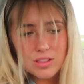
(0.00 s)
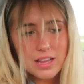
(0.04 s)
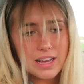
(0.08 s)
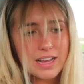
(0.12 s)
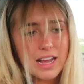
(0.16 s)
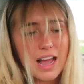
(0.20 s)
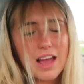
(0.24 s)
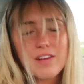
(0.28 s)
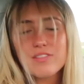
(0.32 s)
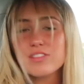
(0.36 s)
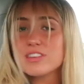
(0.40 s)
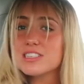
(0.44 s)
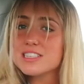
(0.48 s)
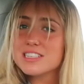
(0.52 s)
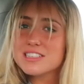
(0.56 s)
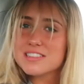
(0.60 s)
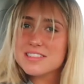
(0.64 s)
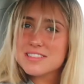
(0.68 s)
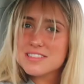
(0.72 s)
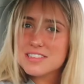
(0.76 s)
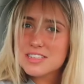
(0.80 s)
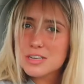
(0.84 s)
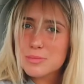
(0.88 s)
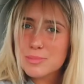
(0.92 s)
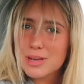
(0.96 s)
Like, I have the
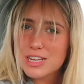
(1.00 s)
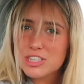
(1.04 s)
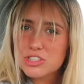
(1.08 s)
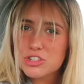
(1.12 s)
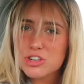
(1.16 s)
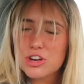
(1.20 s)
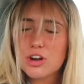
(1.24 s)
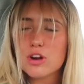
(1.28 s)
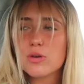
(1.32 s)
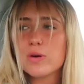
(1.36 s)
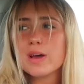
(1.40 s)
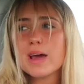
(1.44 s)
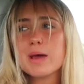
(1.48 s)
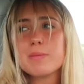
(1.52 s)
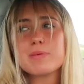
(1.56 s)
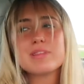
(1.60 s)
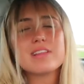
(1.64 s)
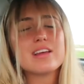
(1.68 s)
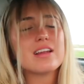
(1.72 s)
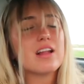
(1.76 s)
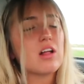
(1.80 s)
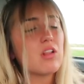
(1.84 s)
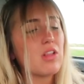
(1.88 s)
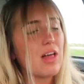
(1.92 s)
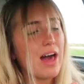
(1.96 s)
decency to make sure you're okay, but
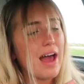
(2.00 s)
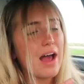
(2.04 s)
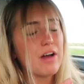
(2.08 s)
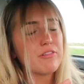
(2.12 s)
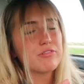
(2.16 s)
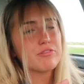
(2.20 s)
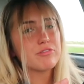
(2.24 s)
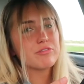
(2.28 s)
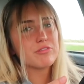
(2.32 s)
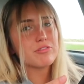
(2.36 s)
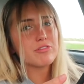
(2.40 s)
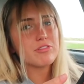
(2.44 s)
then I'll laugh.